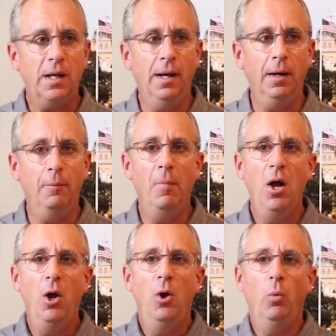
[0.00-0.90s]

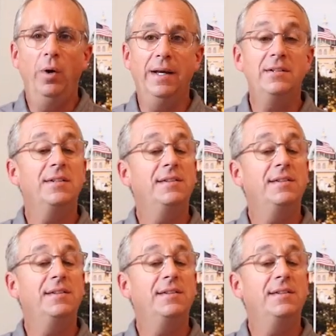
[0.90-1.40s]
Uh, we get